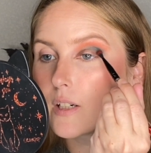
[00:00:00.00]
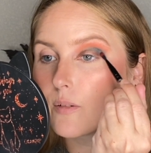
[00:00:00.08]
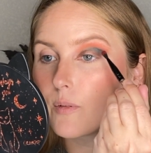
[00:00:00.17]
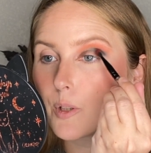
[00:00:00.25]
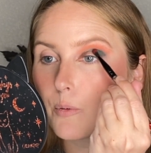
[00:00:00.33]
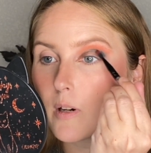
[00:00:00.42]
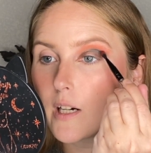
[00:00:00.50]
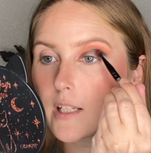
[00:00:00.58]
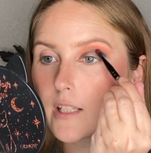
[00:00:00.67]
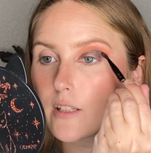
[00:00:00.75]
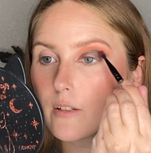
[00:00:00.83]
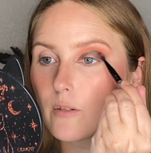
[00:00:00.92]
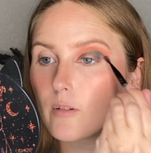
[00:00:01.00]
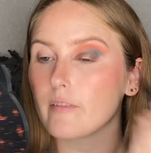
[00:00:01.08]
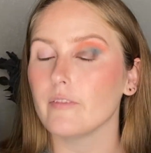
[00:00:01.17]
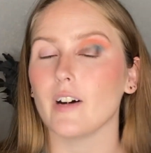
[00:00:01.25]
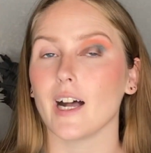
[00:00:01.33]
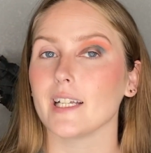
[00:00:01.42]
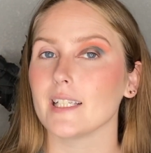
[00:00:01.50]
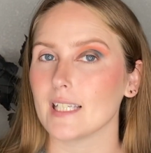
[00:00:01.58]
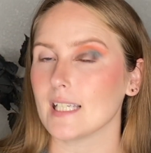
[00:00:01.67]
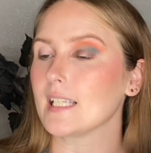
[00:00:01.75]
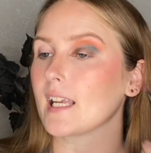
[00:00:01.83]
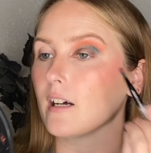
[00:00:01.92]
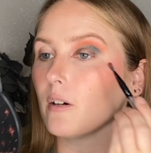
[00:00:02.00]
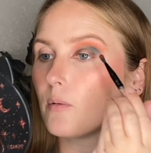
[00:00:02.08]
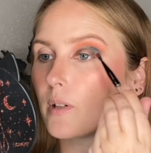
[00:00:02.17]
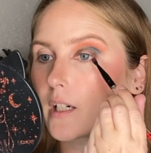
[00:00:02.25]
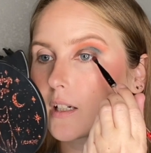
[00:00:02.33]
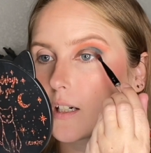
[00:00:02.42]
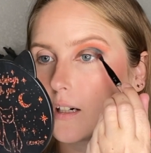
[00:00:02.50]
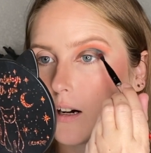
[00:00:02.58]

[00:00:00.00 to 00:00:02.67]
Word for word: When you want to do fine detail work